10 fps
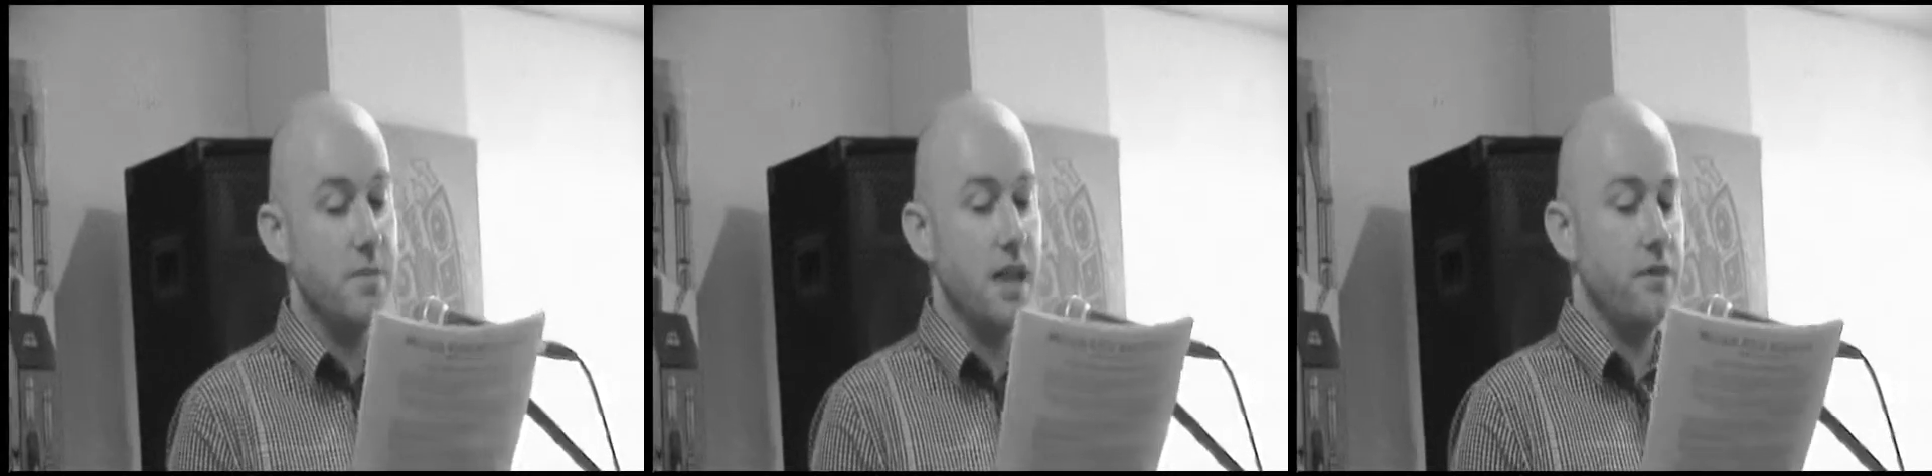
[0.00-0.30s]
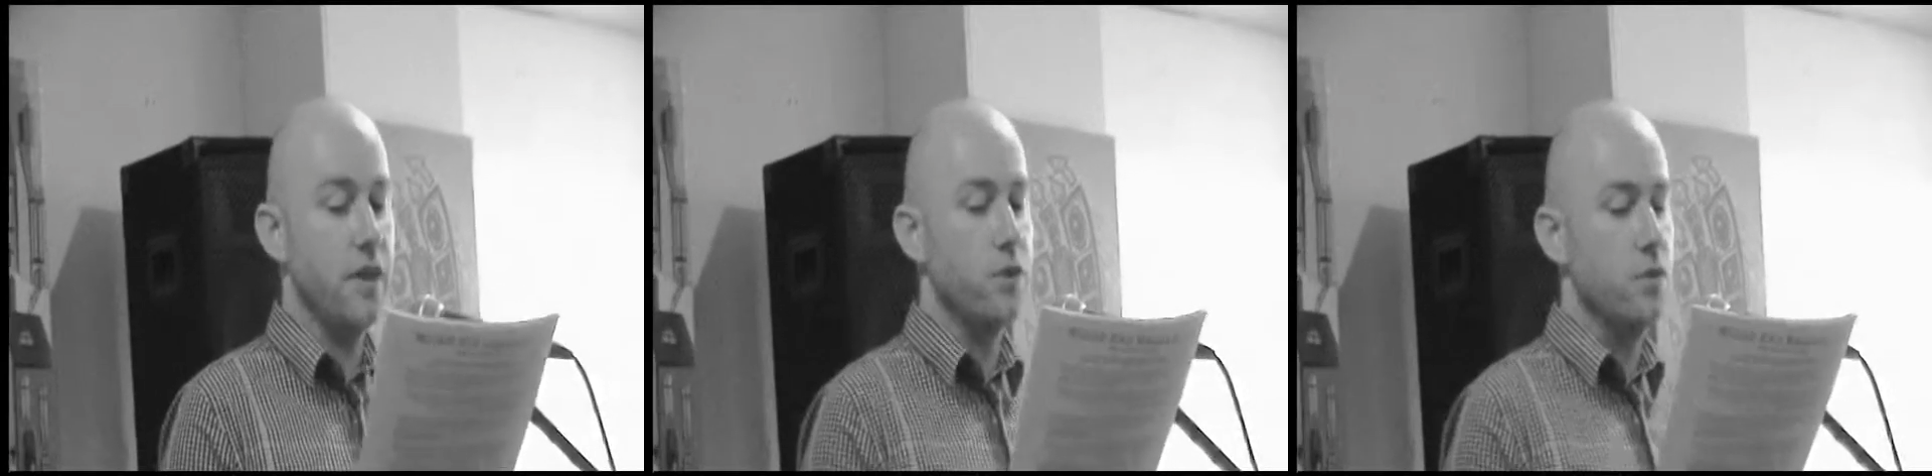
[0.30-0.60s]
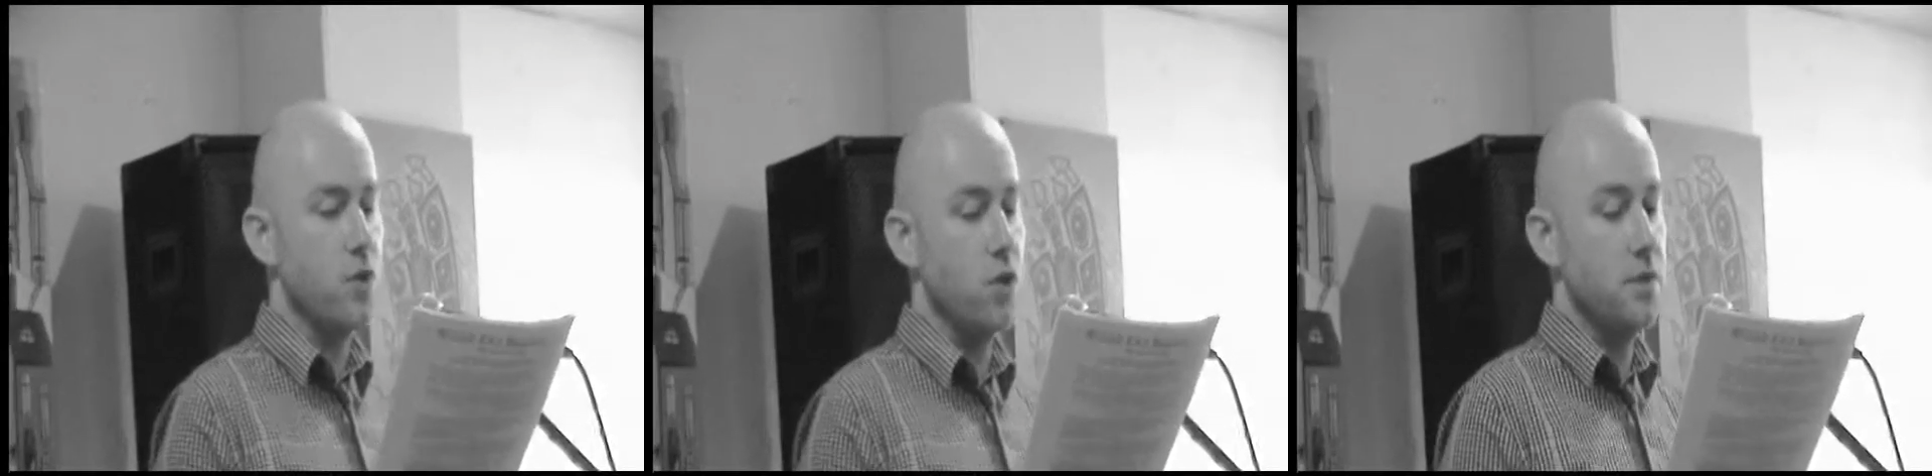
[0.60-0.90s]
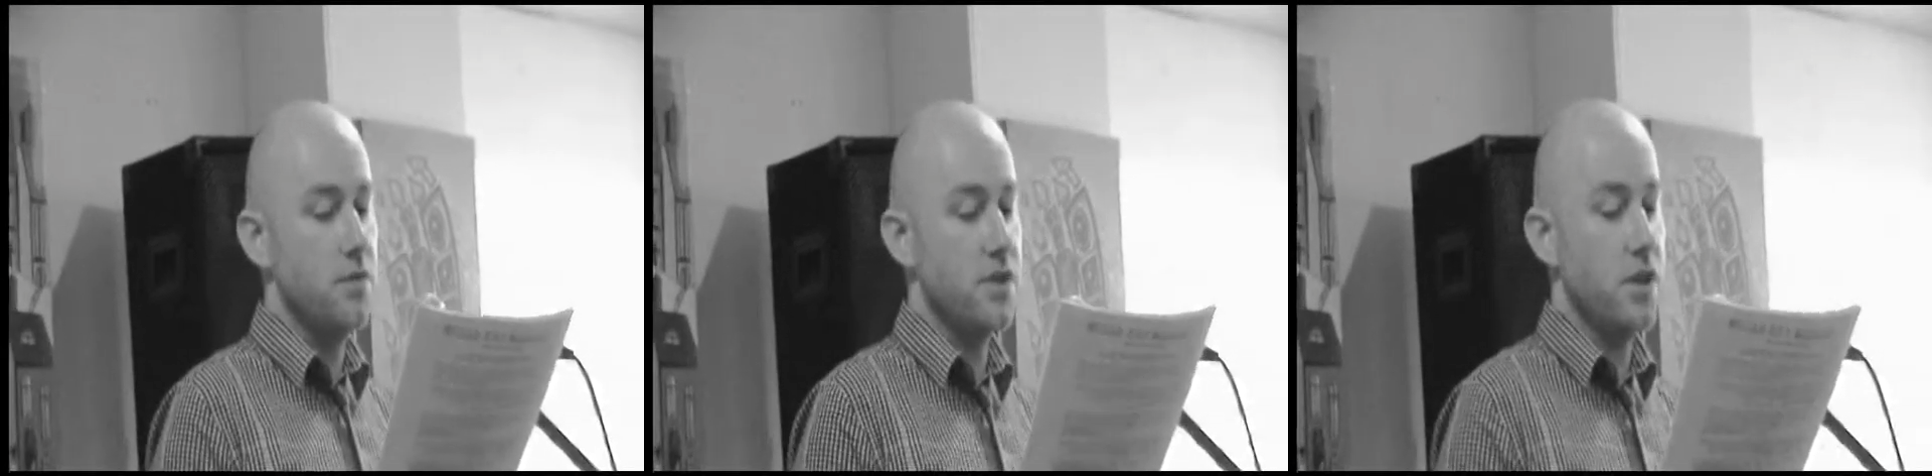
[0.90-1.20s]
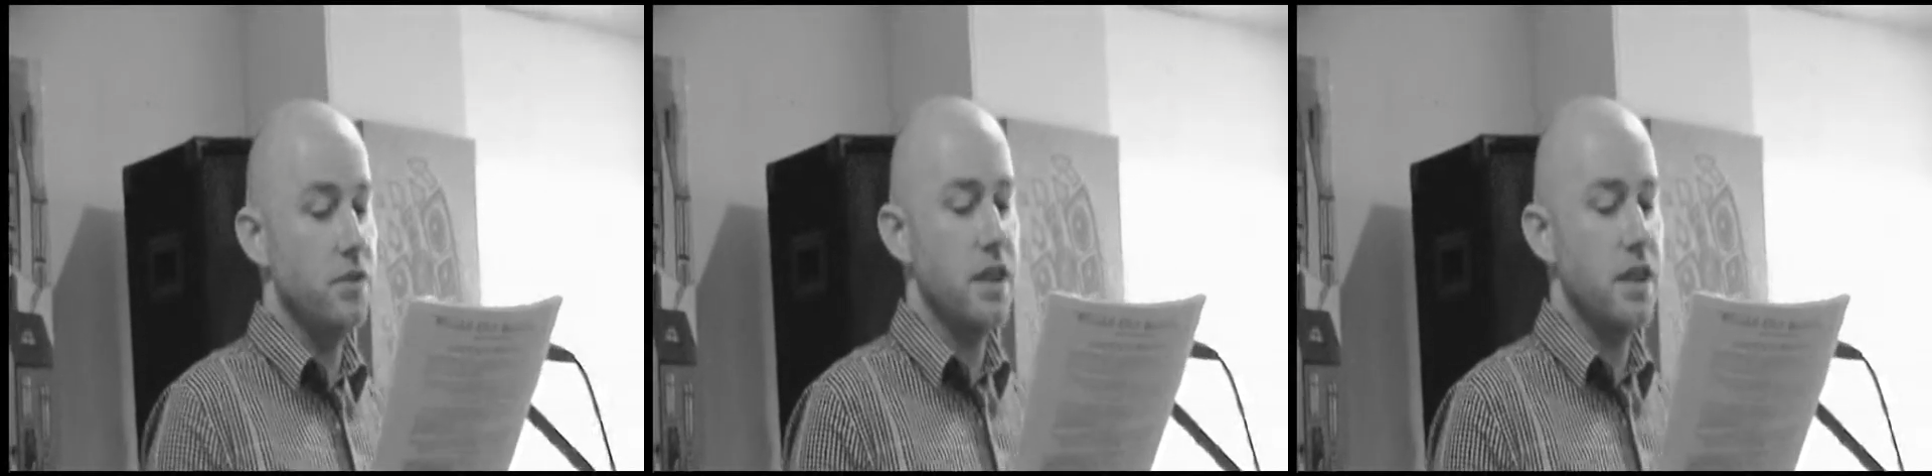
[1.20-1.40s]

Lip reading: be having a few problems down